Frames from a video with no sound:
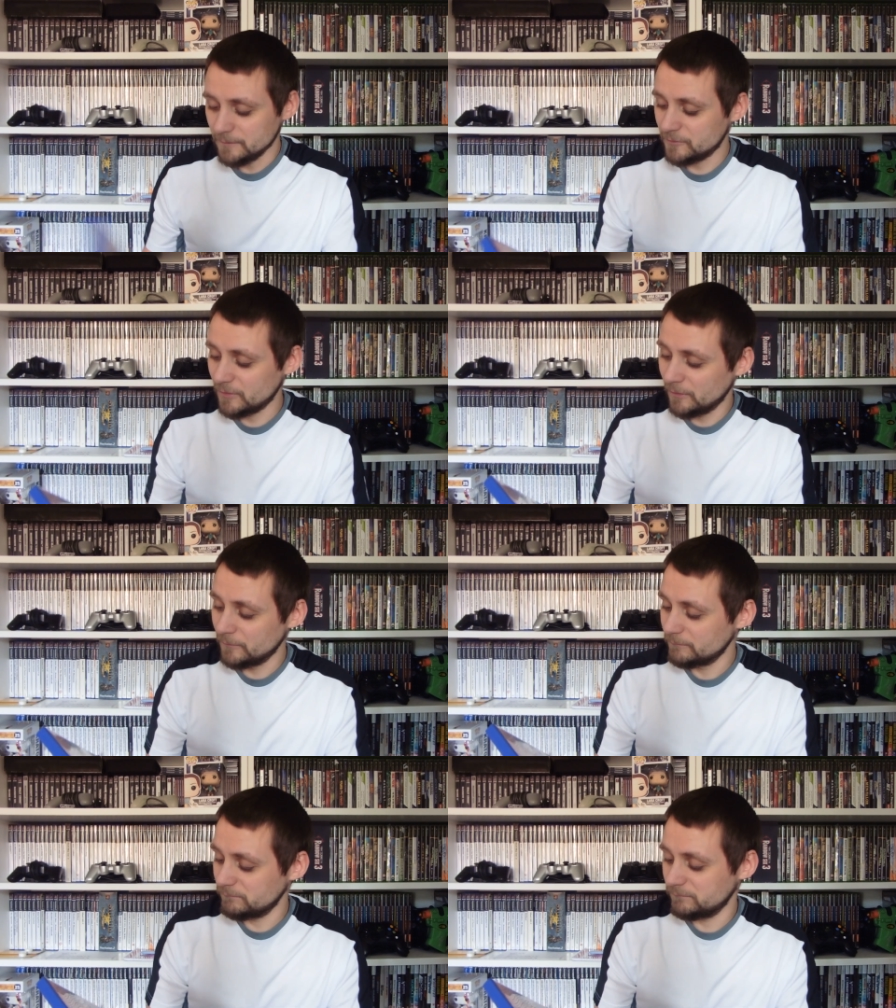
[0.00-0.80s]
So
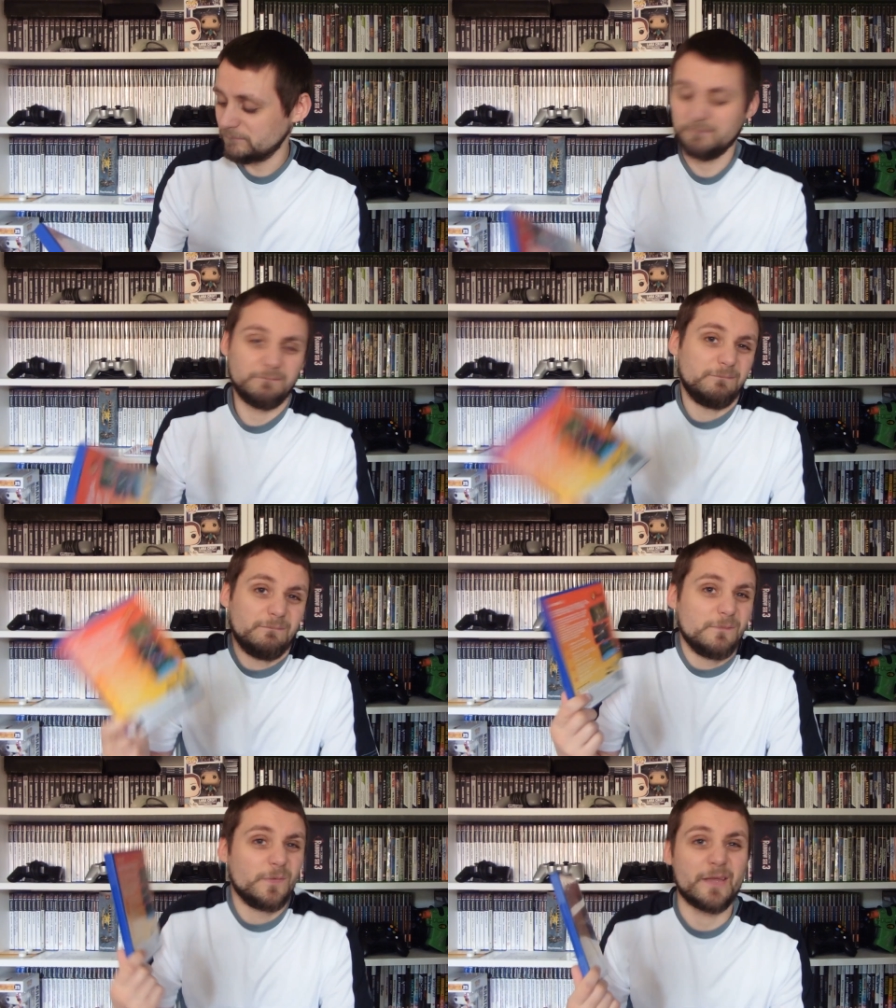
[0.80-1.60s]

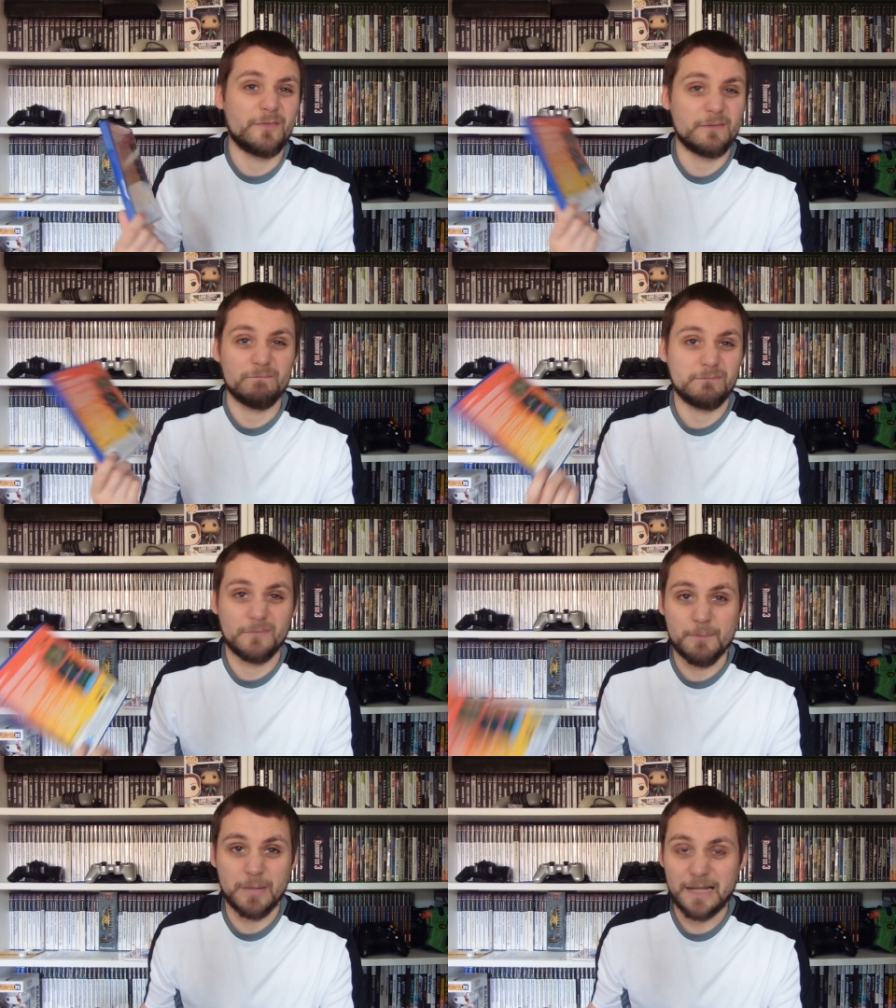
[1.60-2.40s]
we'll give it
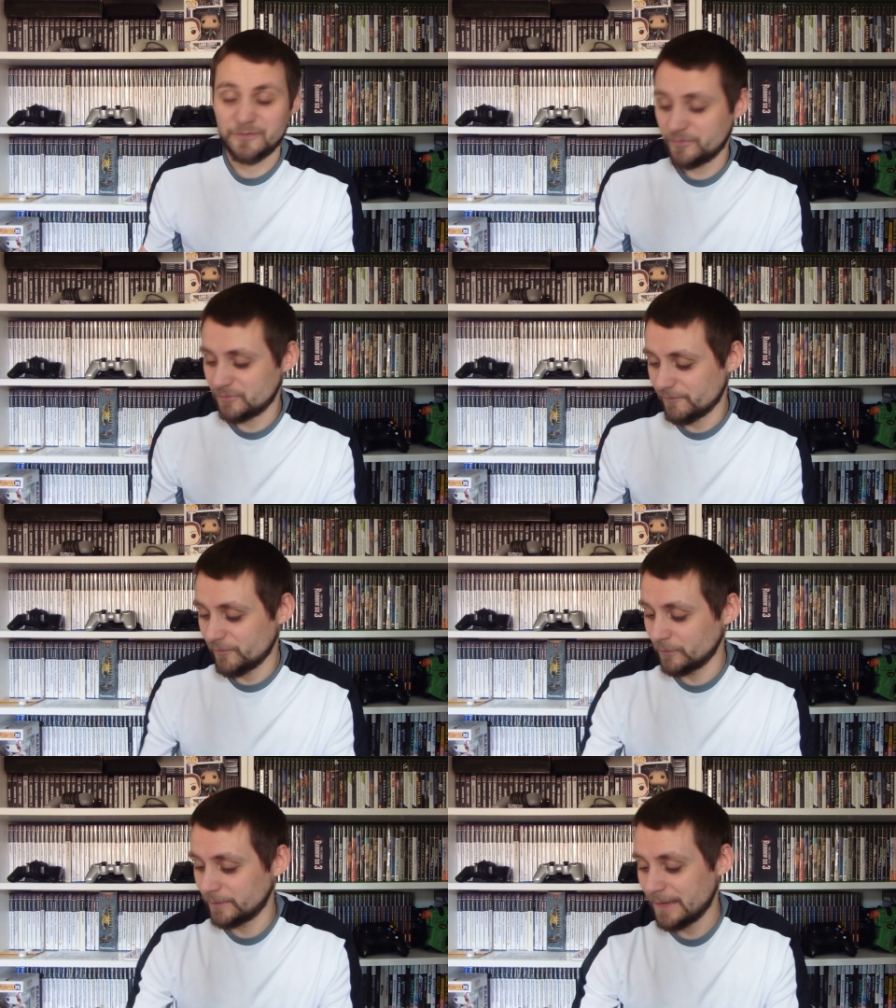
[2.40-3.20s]
a blast for some
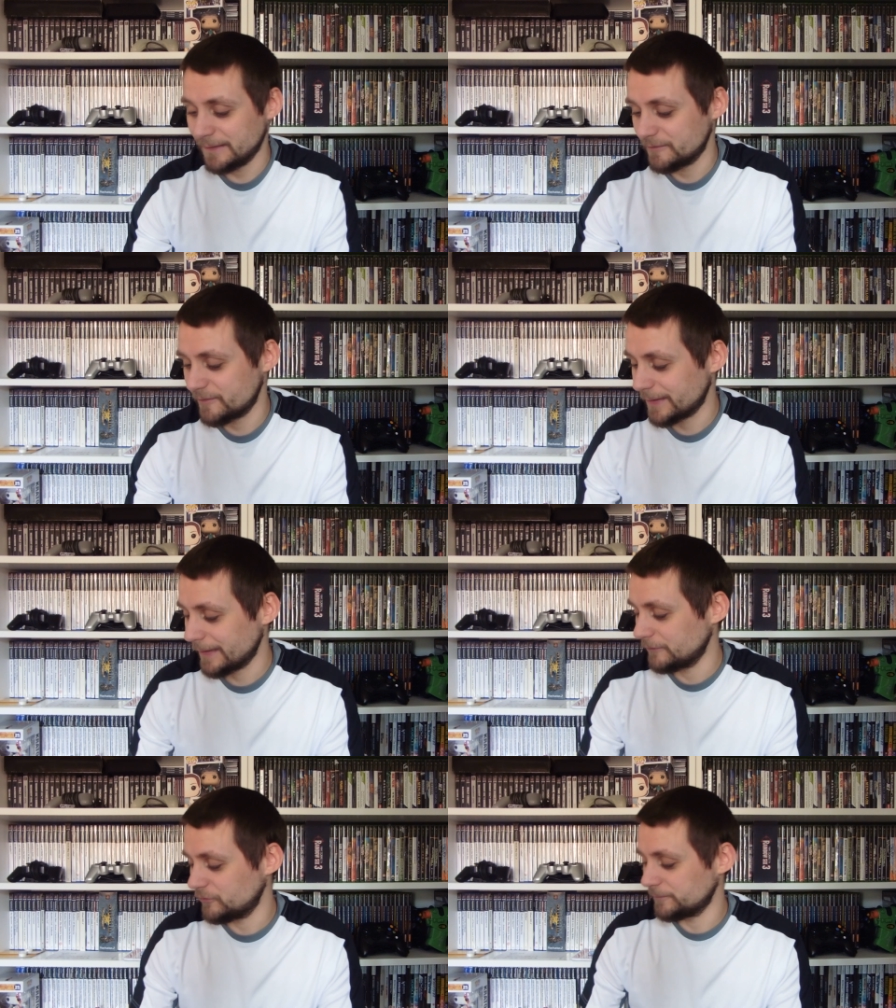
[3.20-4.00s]
fun, add it to the
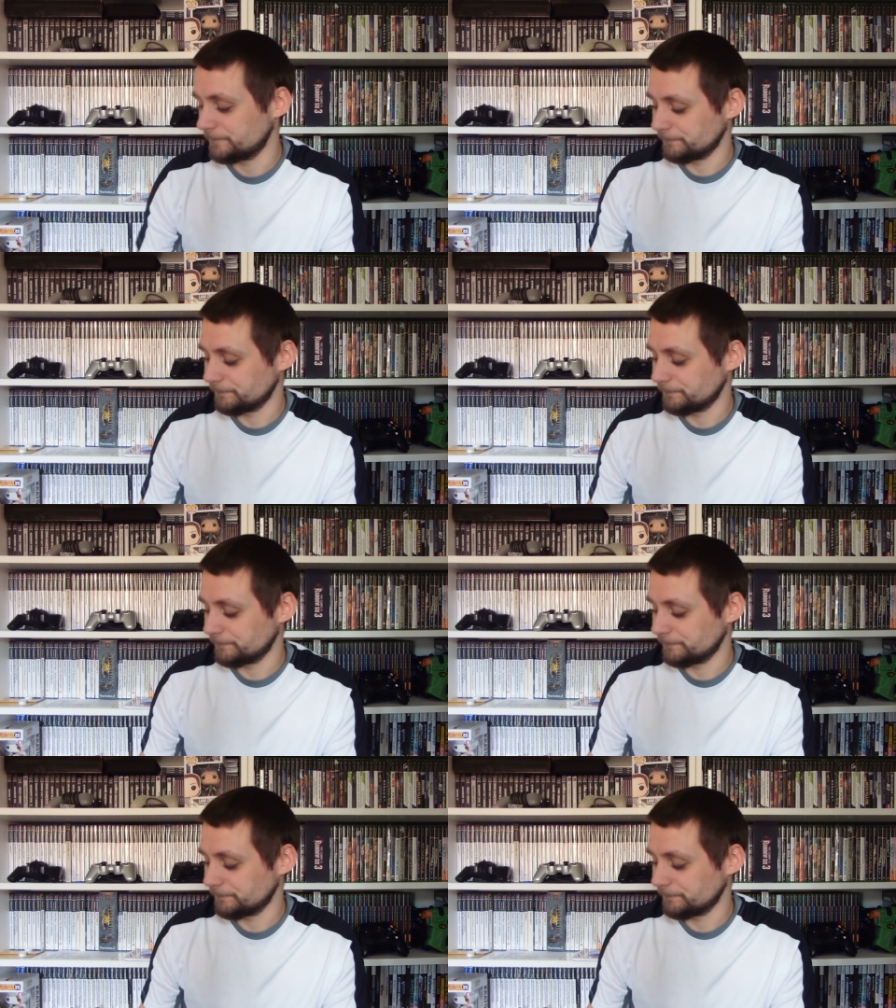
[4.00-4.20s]
collection.